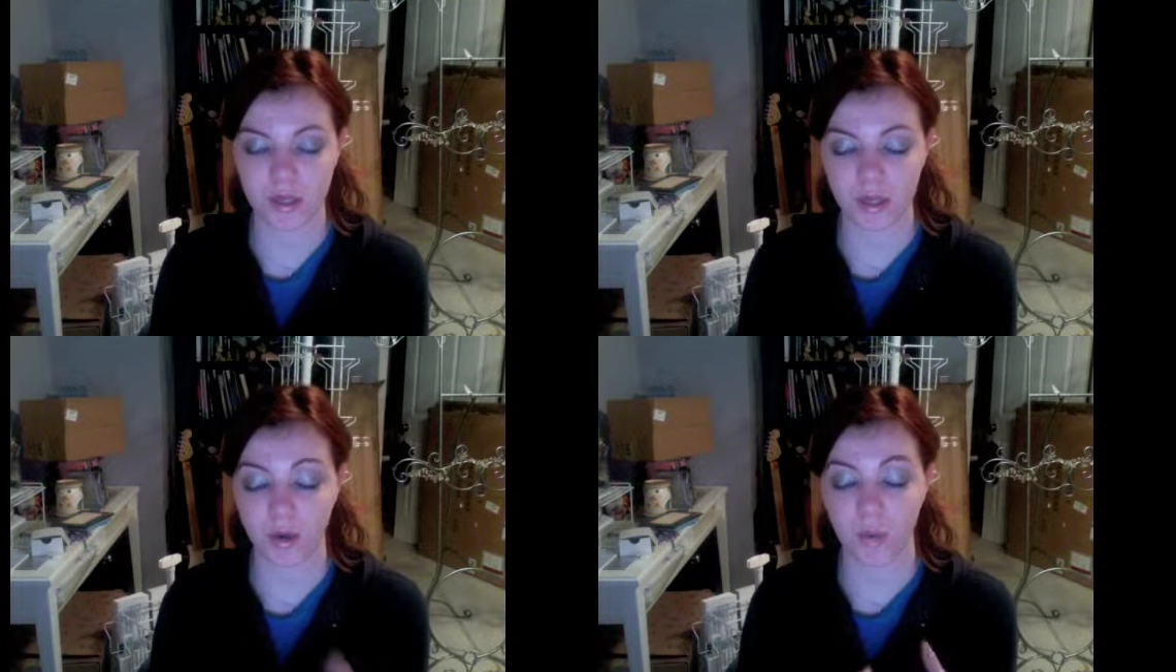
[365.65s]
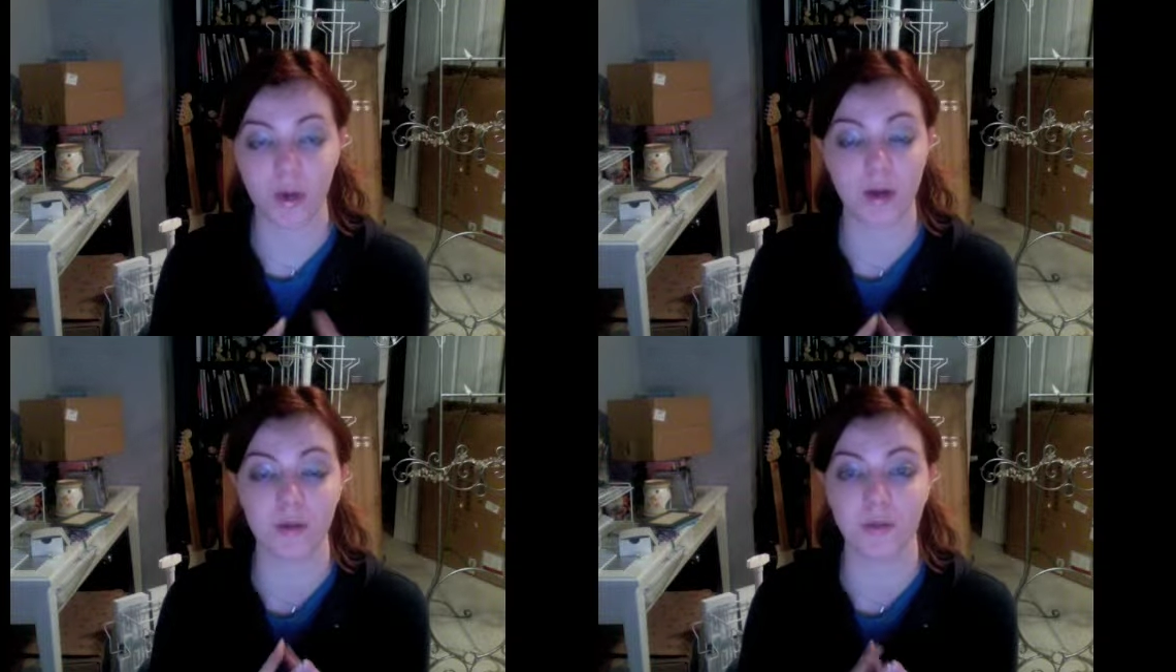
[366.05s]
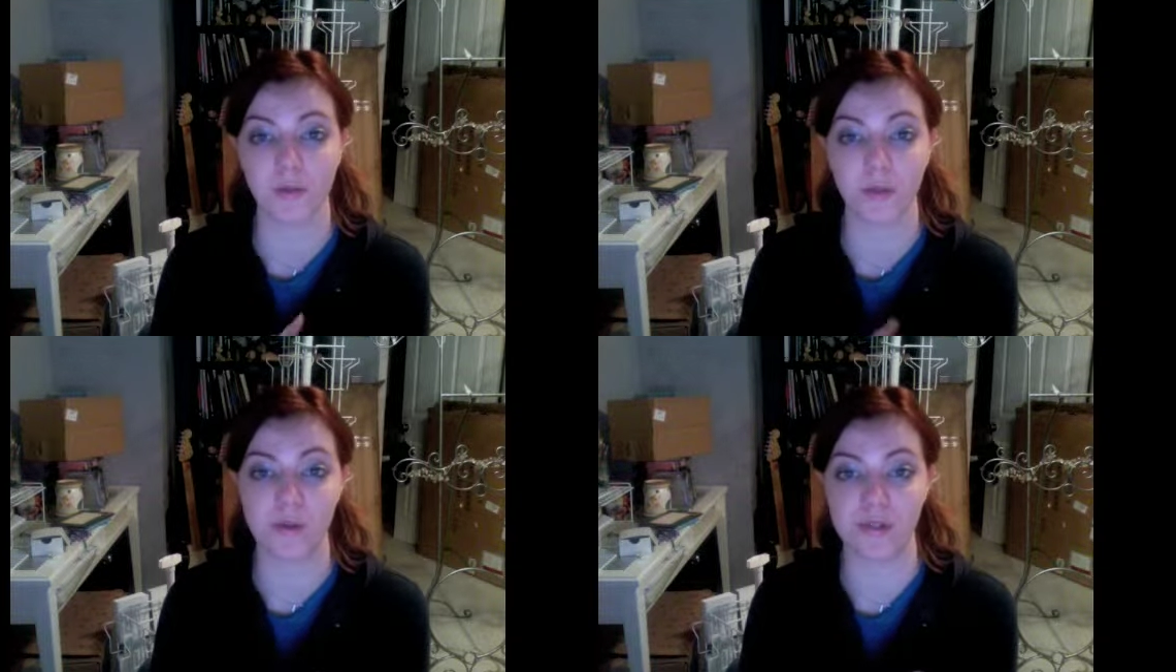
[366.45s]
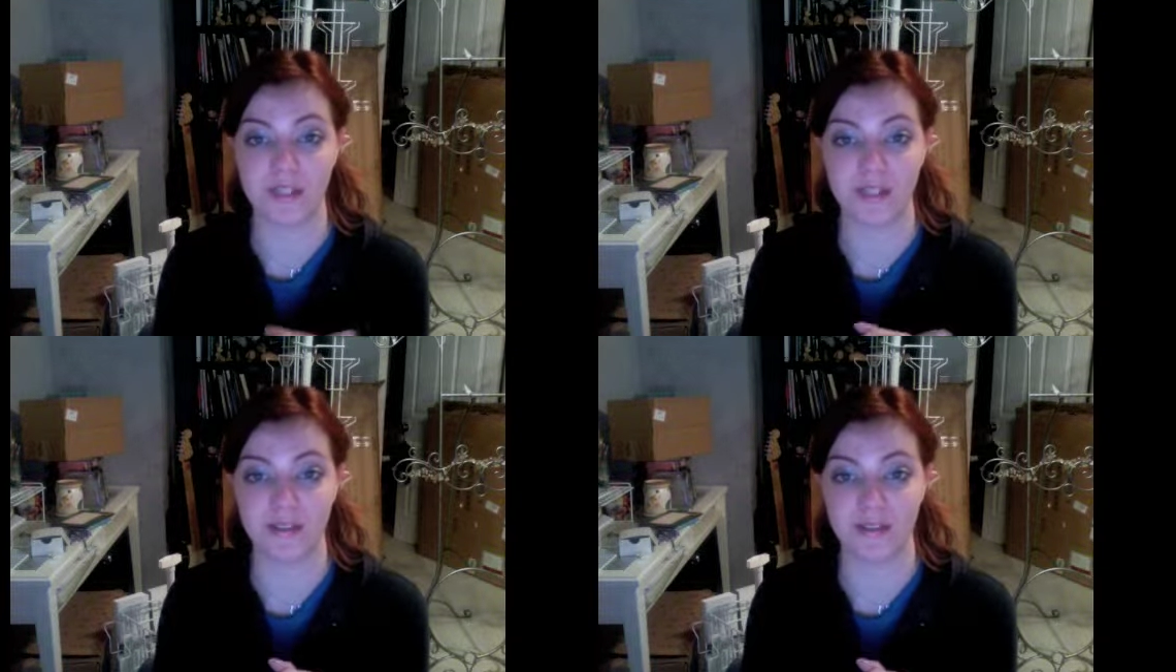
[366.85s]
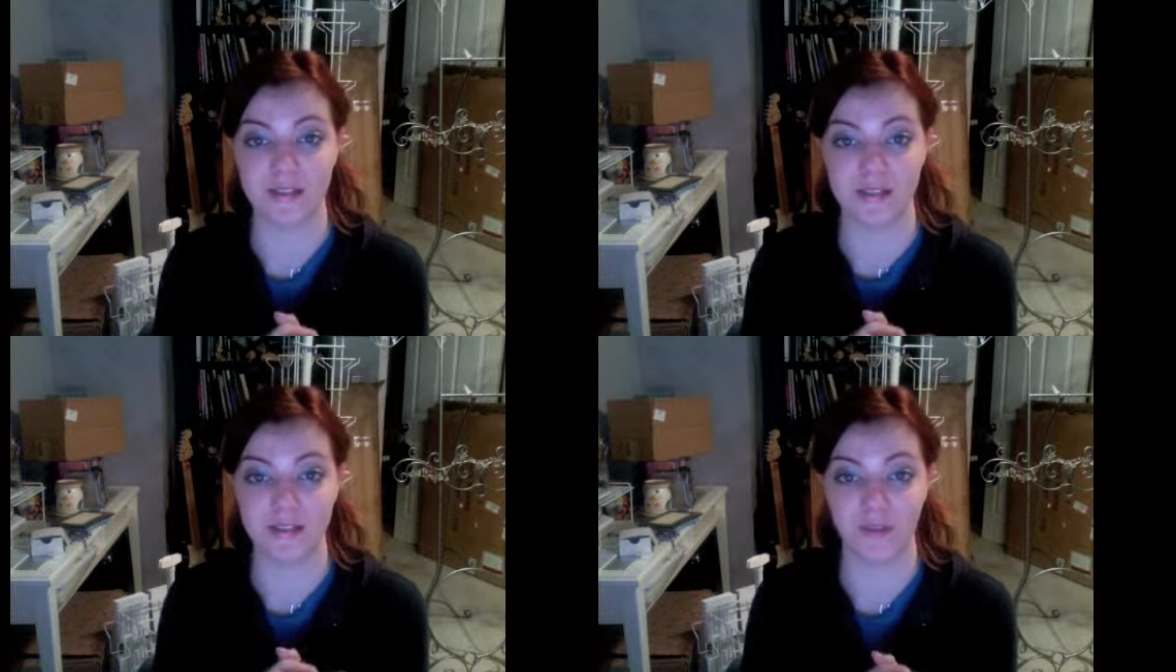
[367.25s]
I'll probably be posting a
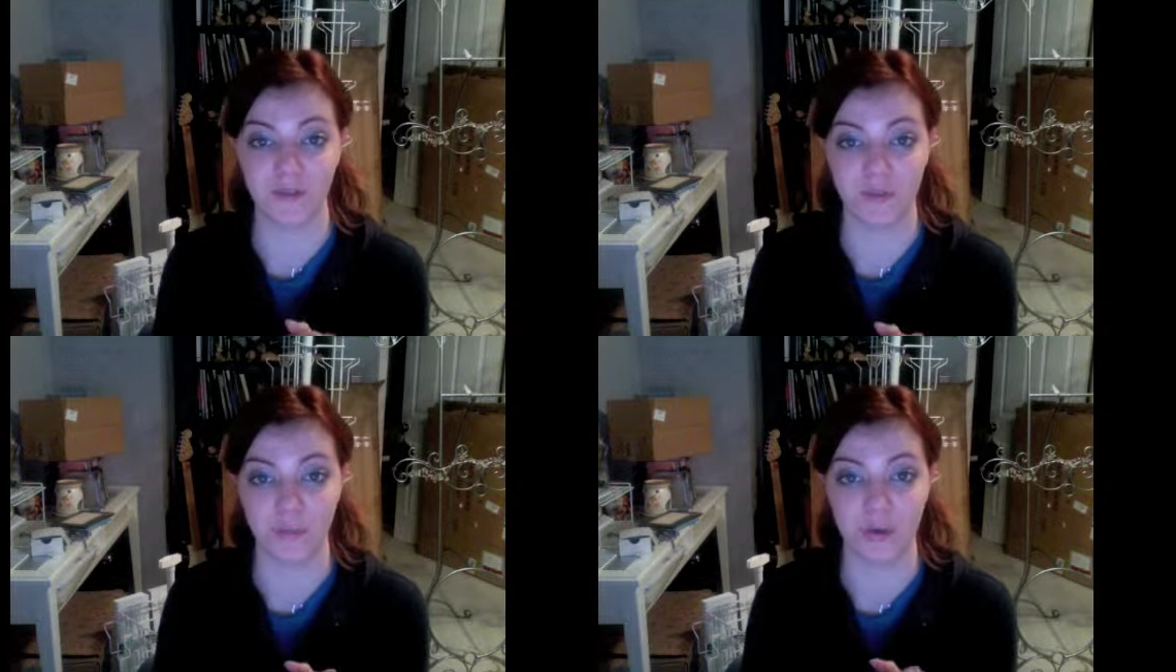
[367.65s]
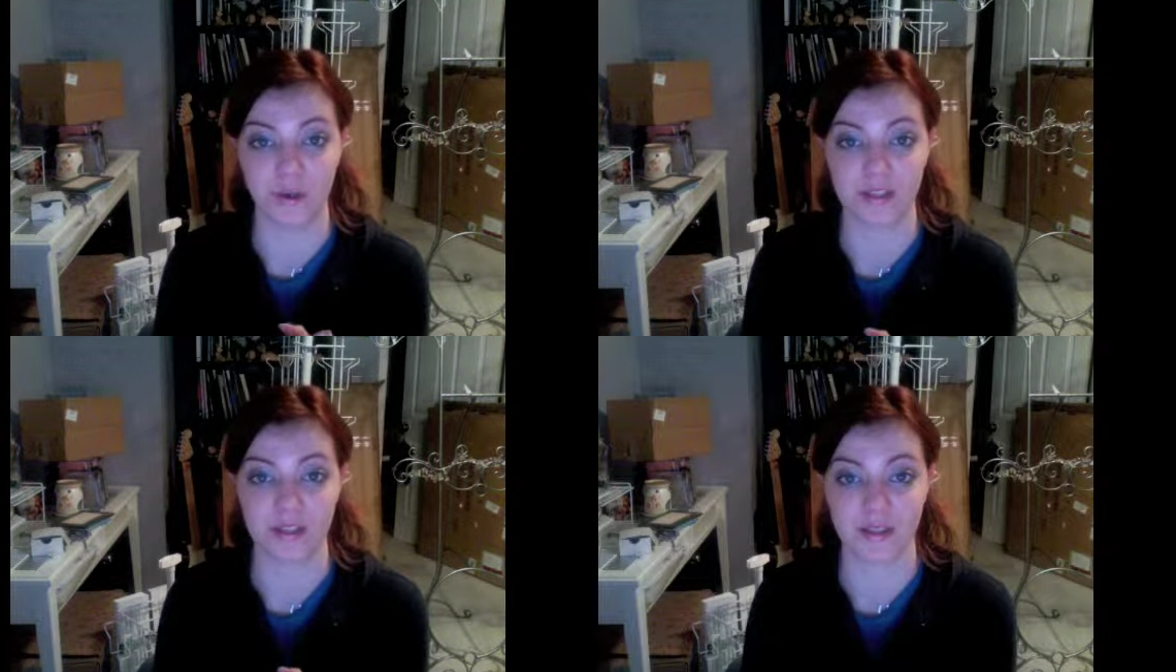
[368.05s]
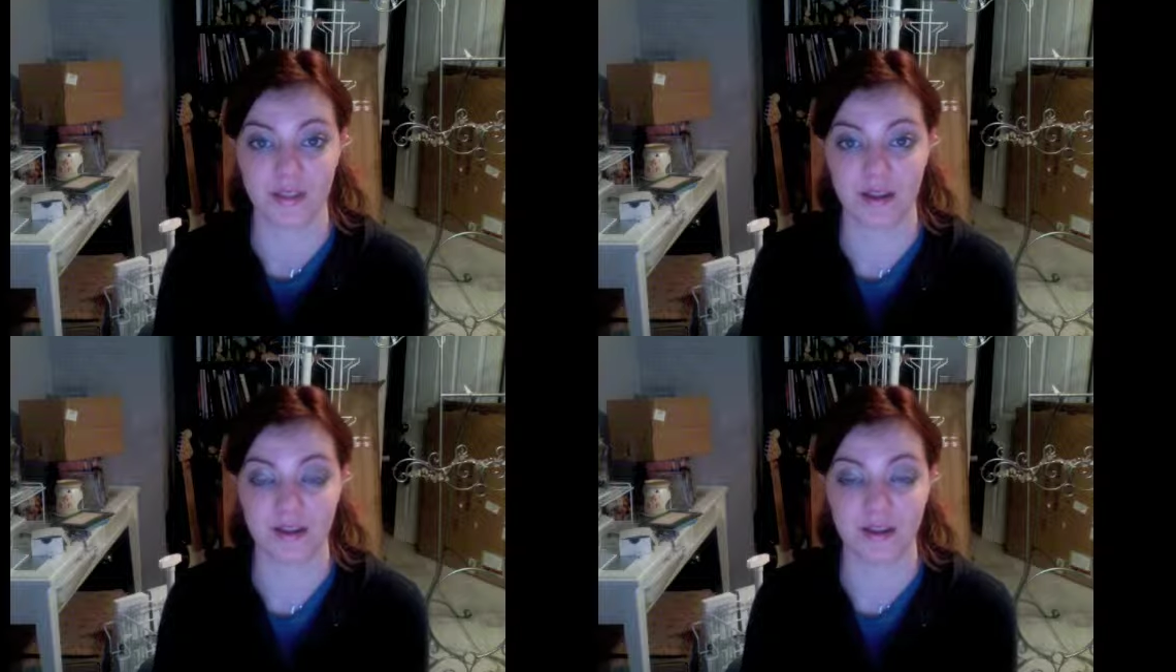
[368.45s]
list of books that